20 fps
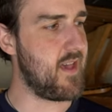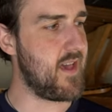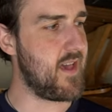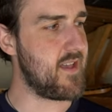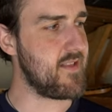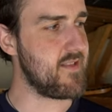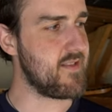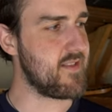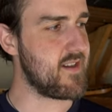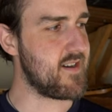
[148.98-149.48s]

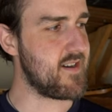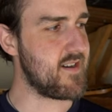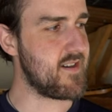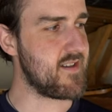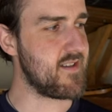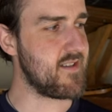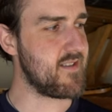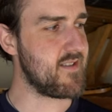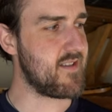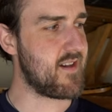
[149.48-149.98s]
And
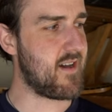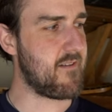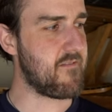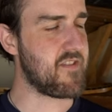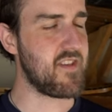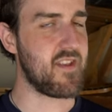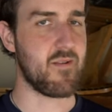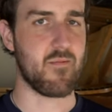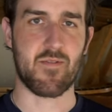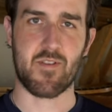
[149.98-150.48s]
uh, I've
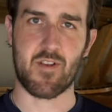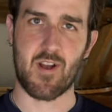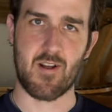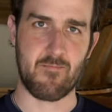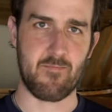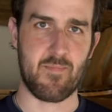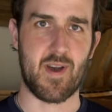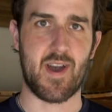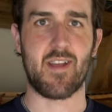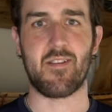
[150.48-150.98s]
seen it with
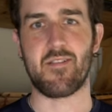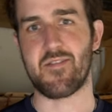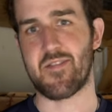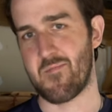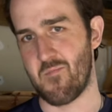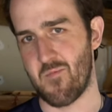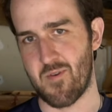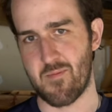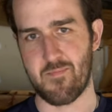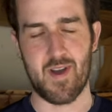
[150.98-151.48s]
carbon paddles
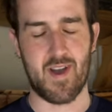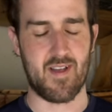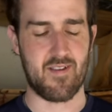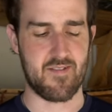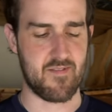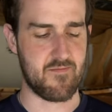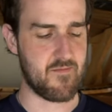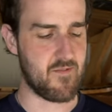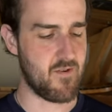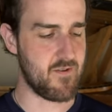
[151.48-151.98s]
and wood
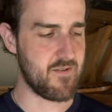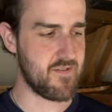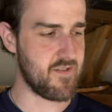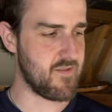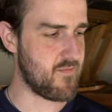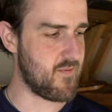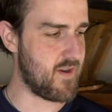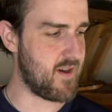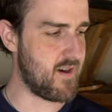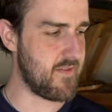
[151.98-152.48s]
paddles, of course,
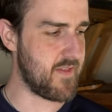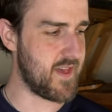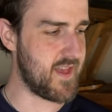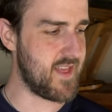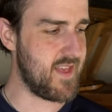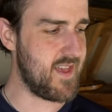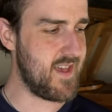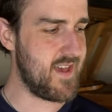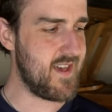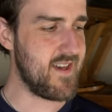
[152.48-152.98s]
as well, that
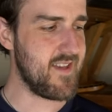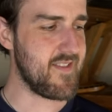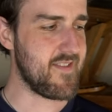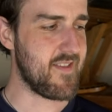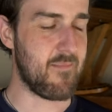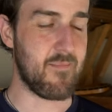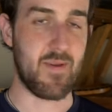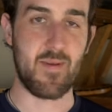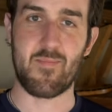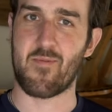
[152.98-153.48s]

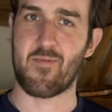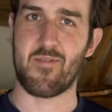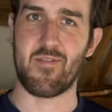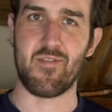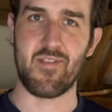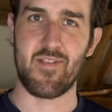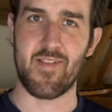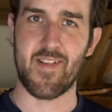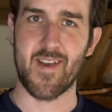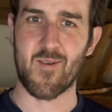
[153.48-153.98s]
some people
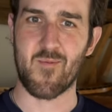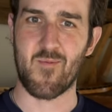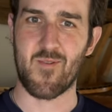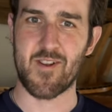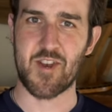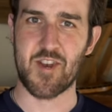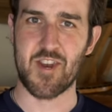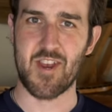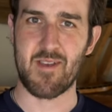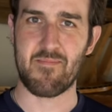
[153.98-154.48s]
really like
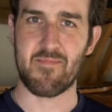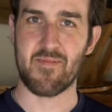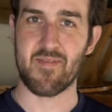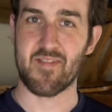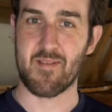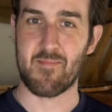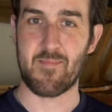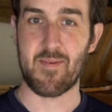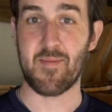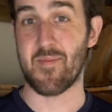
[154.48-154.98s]
one shape and
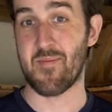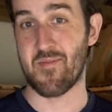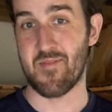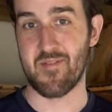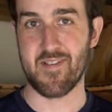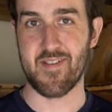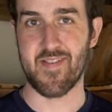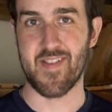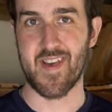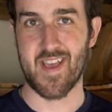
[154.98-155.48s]
some people
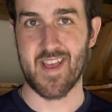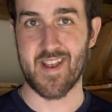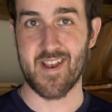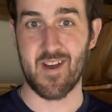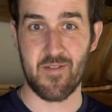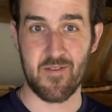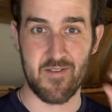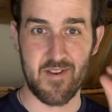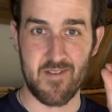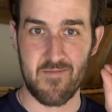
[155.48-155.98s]
really like
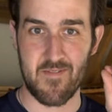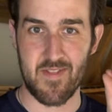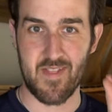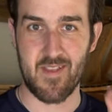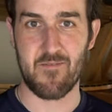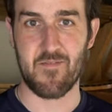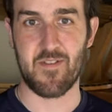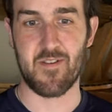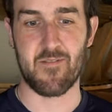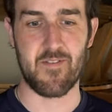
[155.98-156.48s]
another, even
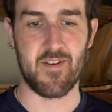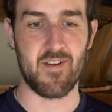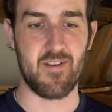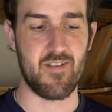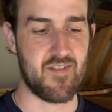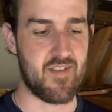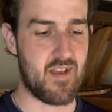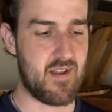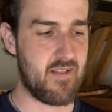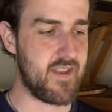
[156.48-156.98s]
if they're
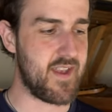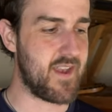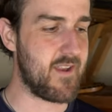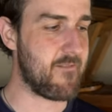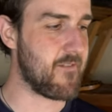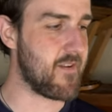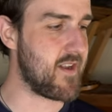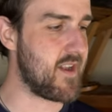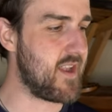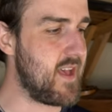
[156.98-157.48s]
very subtly
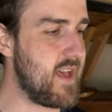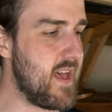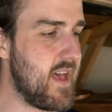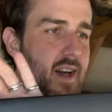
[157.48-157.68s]
different.